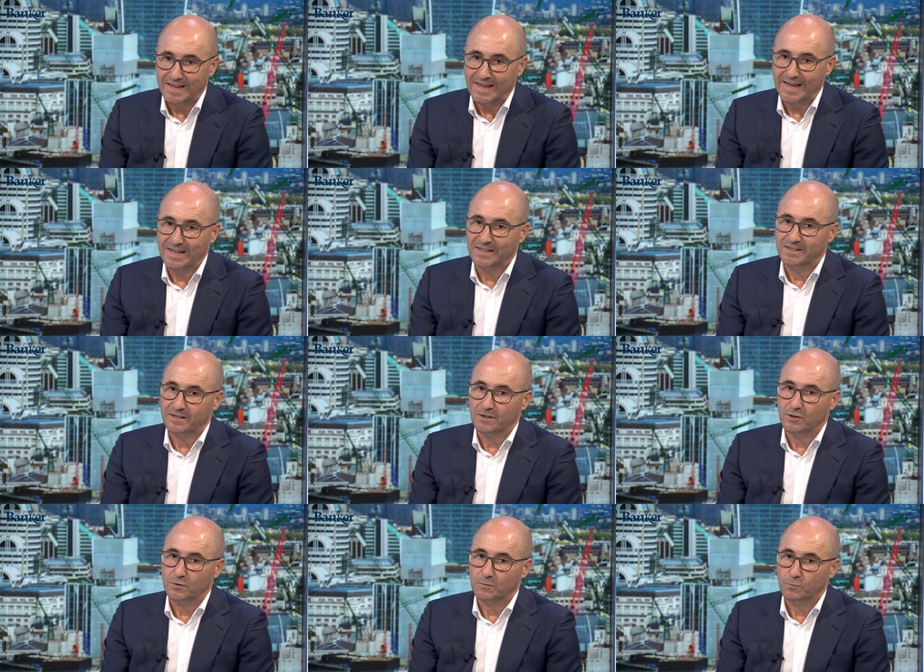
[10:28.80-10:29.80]
and
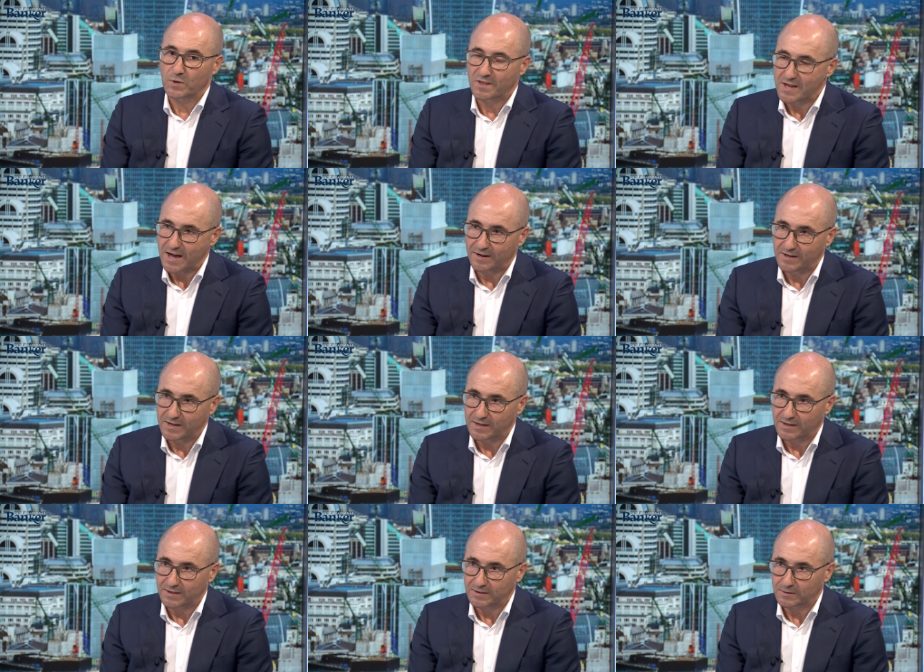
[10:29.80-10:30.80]
with the
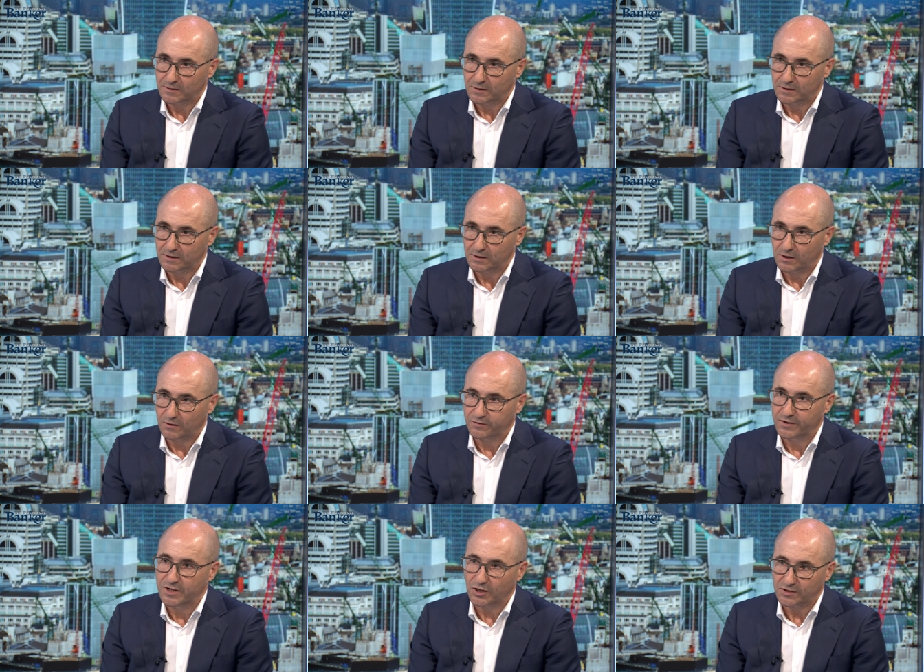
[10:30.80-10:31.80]
idea uh, of
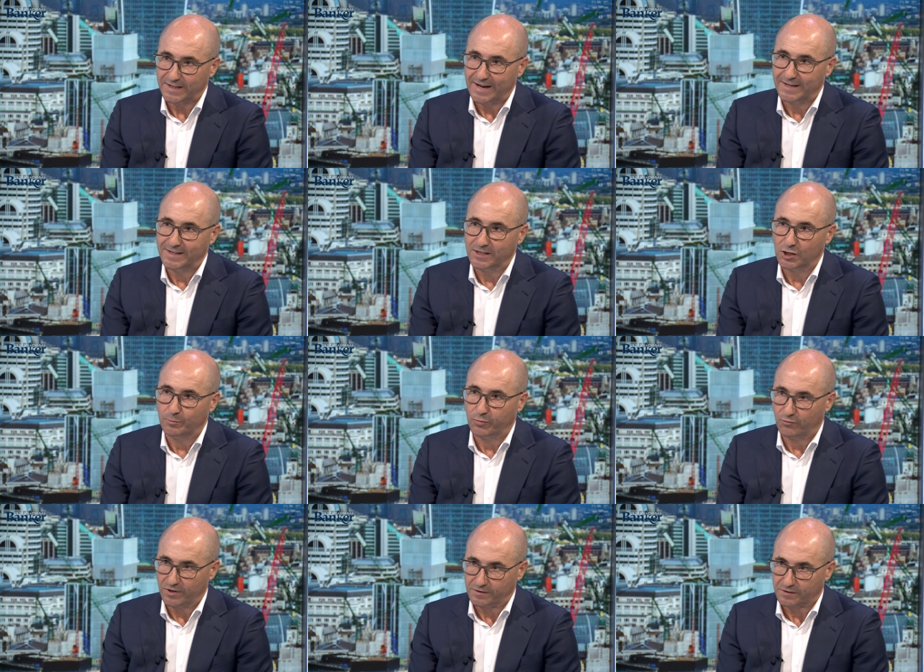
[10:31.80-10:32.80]
not adding up
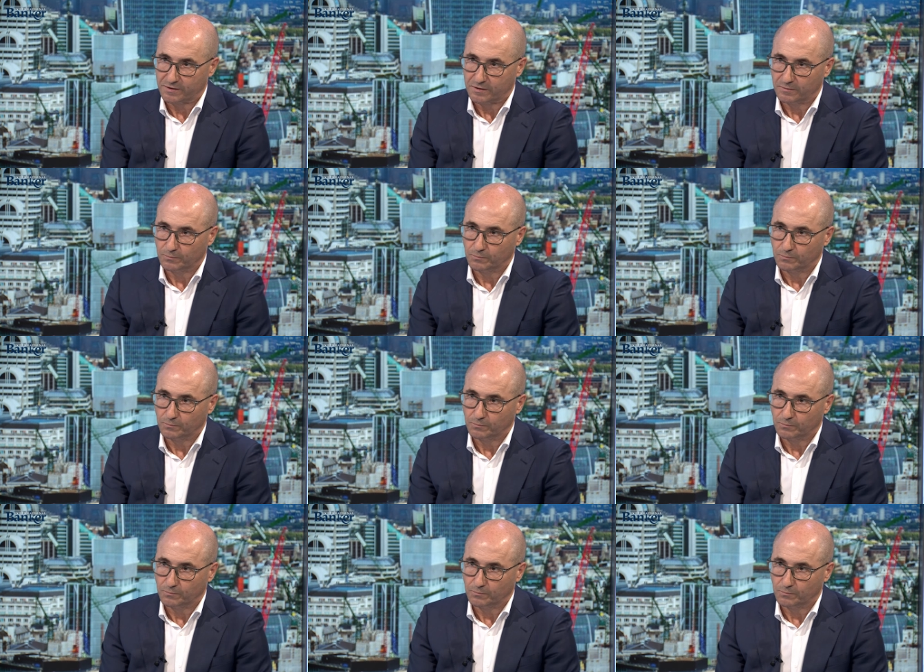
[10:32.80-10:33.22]
risks.